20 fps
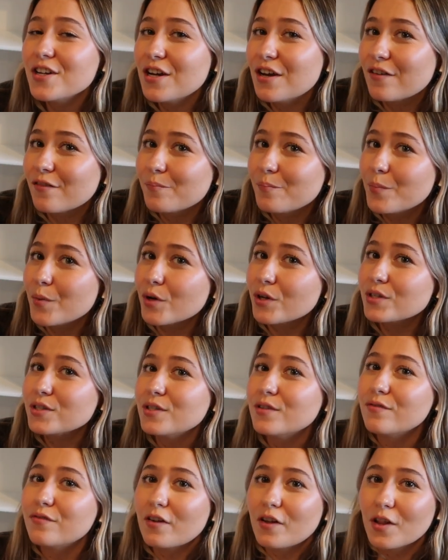enough books
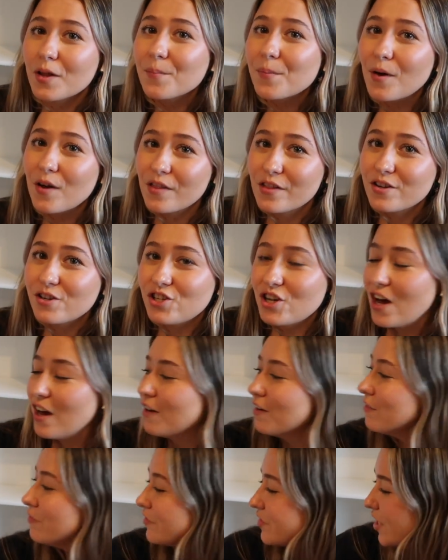to fill up all the
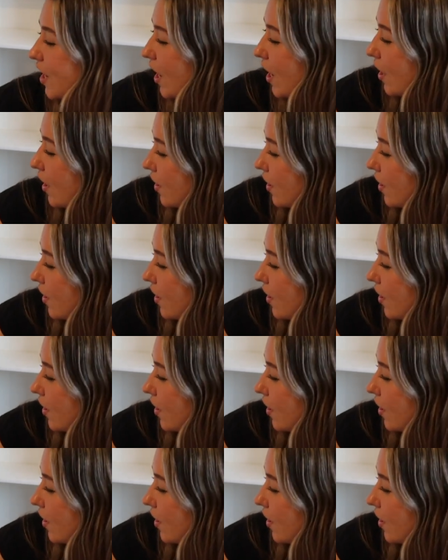shelves.